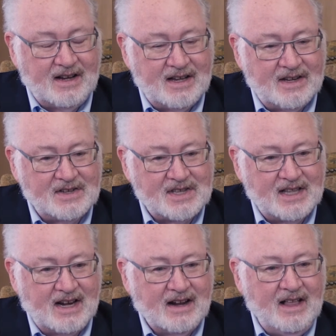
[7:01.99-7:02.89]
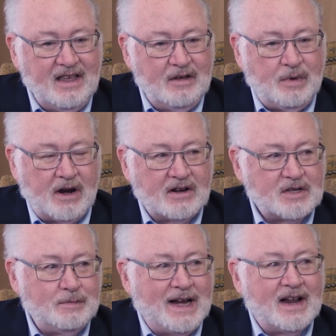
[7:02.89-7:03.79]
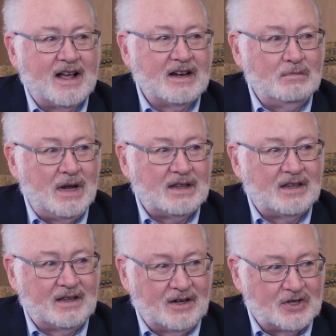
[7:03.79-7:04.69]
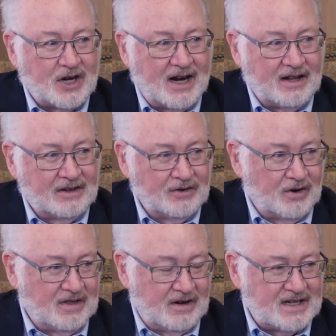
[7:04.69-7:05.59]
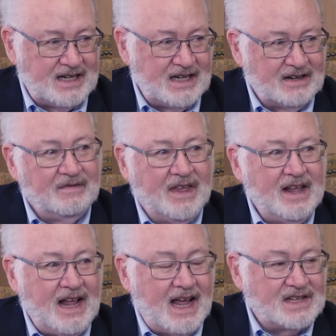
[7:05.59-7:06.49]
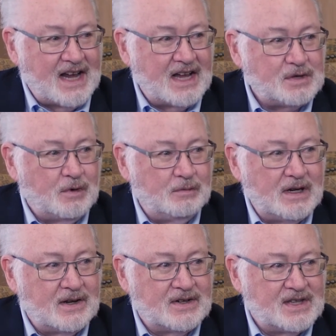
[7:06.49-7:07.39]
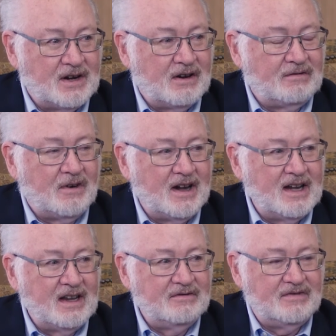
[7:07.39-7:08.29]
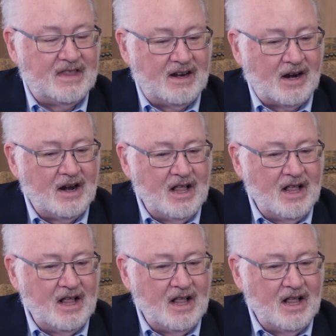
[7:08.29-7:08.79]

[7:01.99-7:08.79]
is that parents may not admit that their child or their teen has asthma because they're afraid if they're